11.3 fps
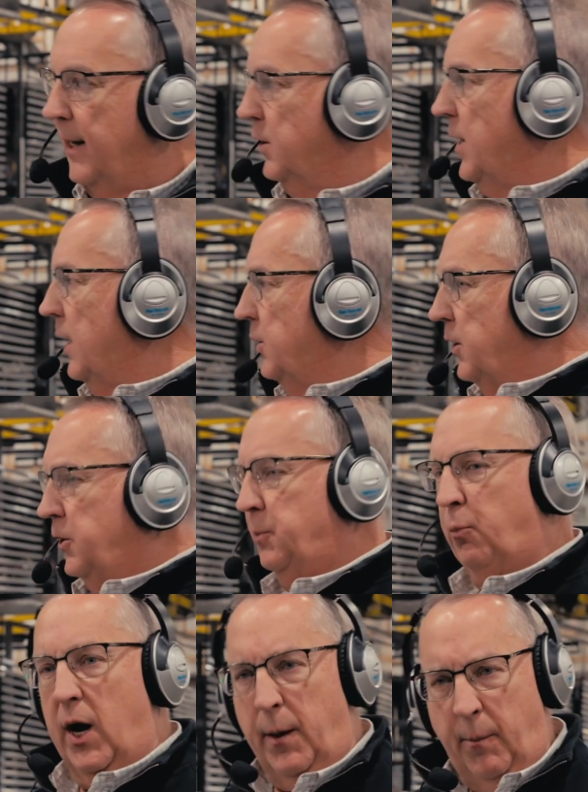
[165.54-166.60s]
And it's not just
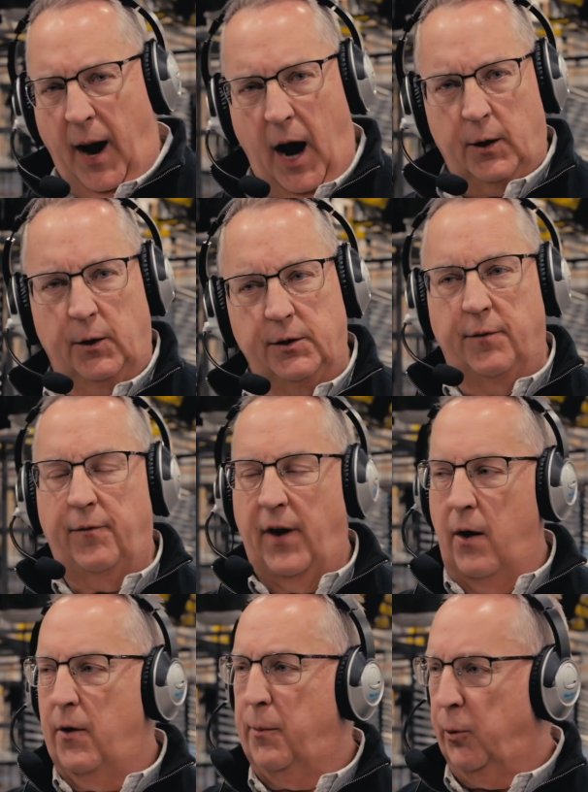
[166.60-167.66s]
spraying powder, it's a
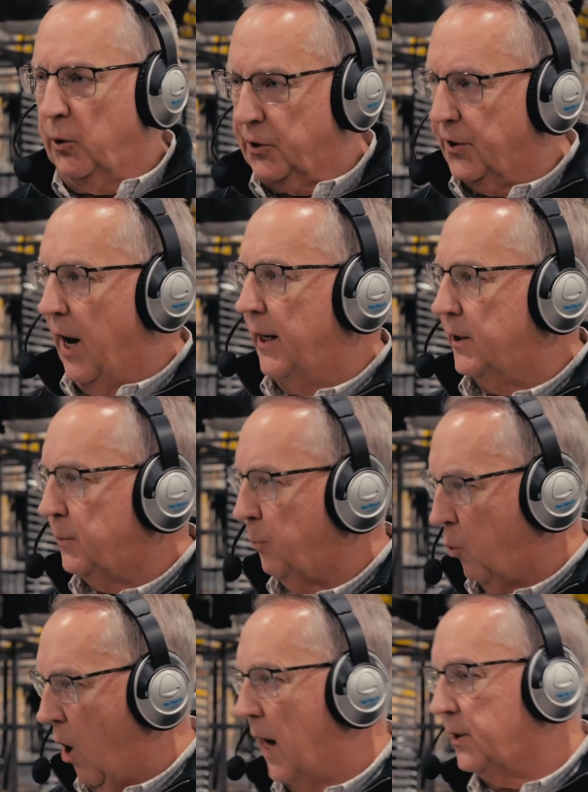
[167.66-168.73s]
very precise
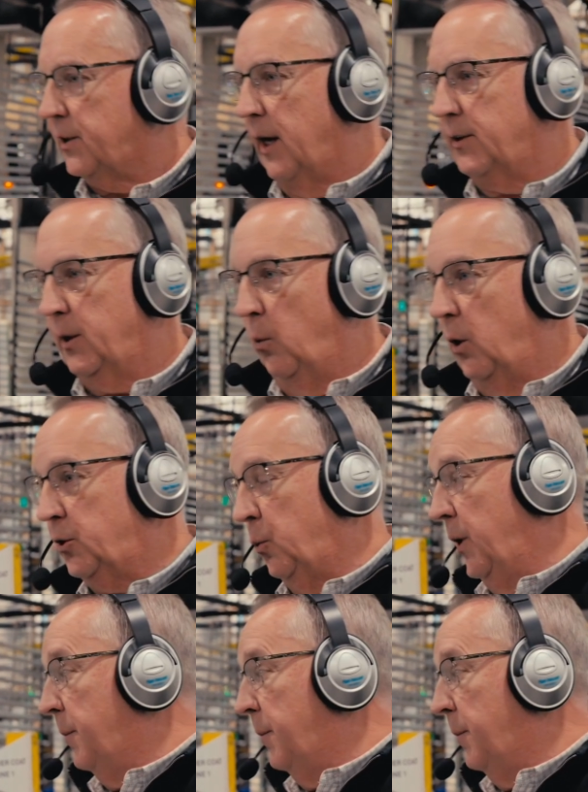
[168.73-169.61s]
process in which